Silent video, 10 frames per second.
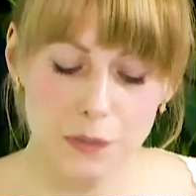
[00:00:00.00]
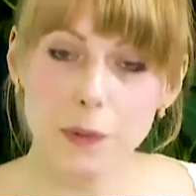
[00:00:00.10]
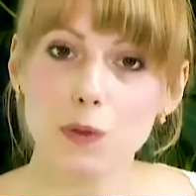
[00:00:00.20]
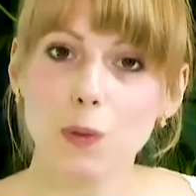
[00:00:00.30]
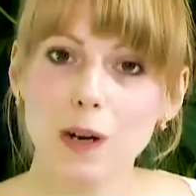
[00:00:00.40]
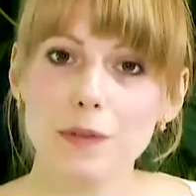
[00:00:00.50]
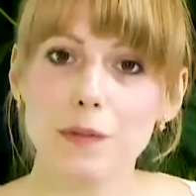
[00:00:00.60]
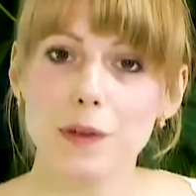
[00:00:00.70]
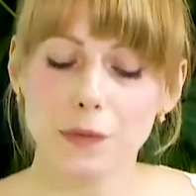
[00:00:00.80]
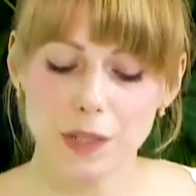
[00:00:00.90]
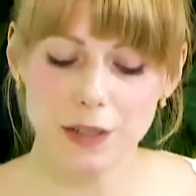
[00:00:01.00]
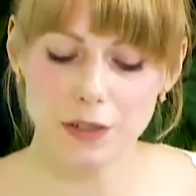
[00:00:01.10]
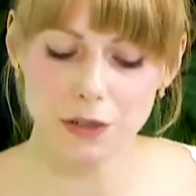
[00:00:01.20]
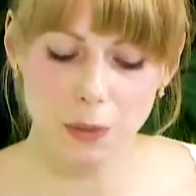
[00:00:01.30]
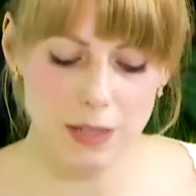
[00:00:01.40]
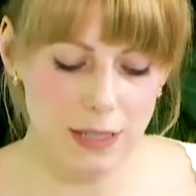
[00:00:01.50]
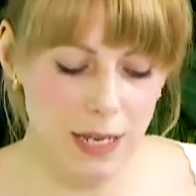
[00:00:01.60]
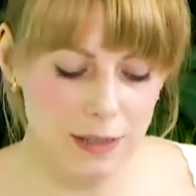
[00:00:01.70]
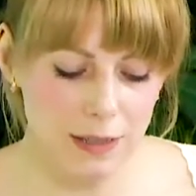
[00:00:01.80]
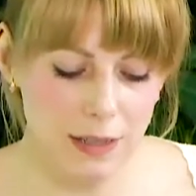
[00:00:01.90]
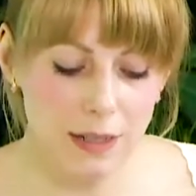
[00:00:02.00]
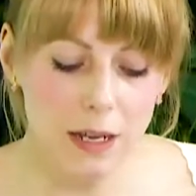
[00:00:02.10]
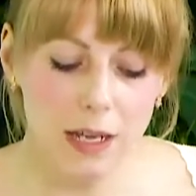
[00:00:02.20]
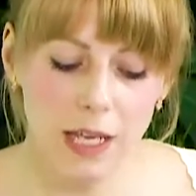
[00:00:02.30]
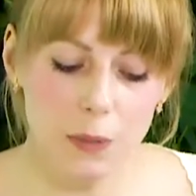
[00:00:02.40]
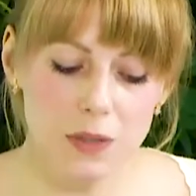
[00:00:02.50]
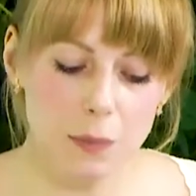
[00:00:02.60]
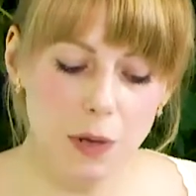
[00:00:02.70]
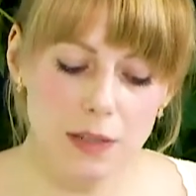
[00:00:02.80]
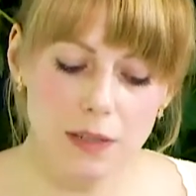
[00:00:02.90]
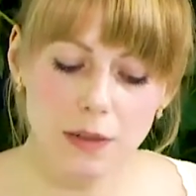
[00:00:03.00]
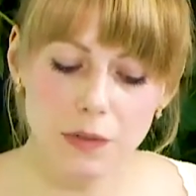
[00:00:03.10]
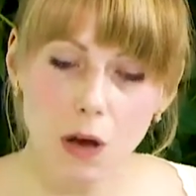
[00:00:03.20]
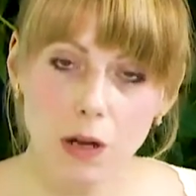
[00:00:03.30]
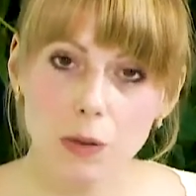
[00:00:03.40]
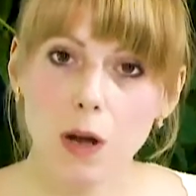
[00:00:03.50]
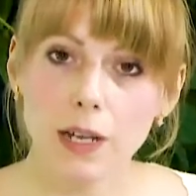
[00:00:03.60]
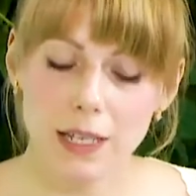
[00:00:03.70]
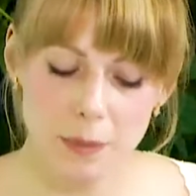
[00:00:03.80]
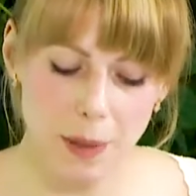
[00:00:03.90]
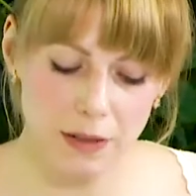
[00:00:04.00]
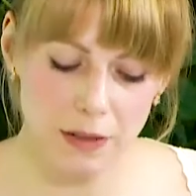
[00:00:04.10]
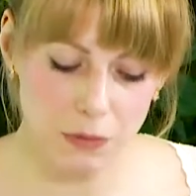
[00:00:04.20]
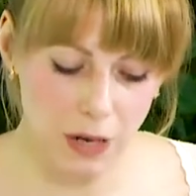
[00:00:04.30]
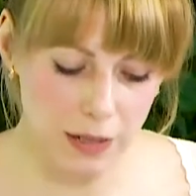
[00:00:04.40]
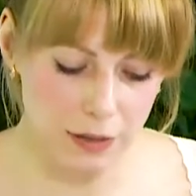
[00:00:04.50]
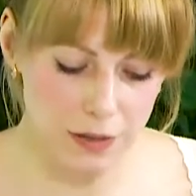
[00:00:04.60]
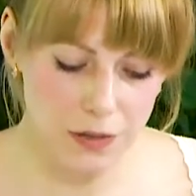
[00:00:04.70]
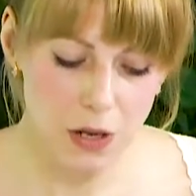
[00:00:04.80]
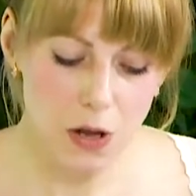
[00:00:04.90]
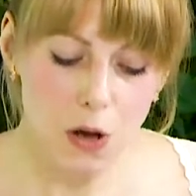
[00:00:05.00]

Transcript: From 2015 to 2018, he was the president of the Ottawa Independent Writers.